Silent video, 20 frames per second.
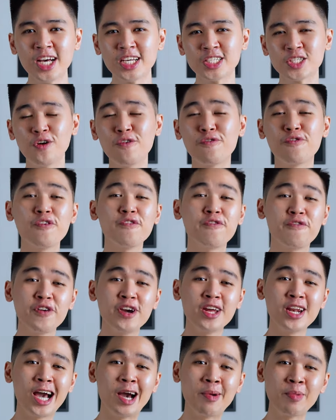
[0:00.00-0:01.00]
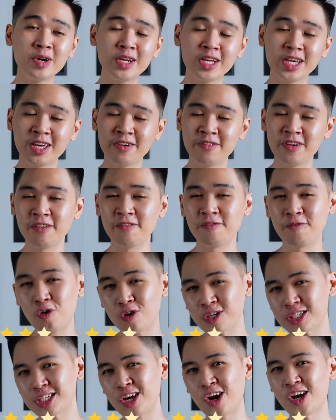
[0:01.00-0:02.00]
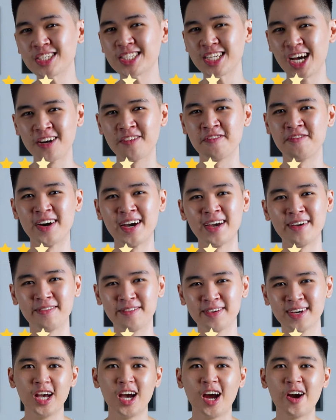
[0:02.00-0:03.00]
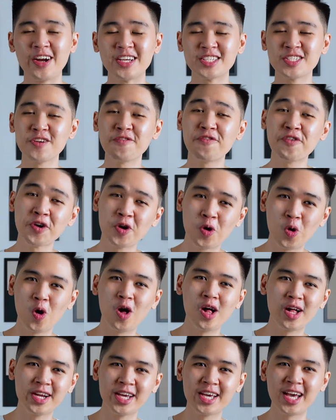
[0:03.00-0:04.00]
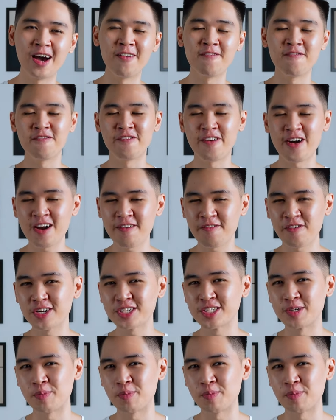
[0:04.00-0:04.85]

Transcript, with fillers: So for fit, I'm gonna give it four stars out of five. Alright, so for quality, I'm very very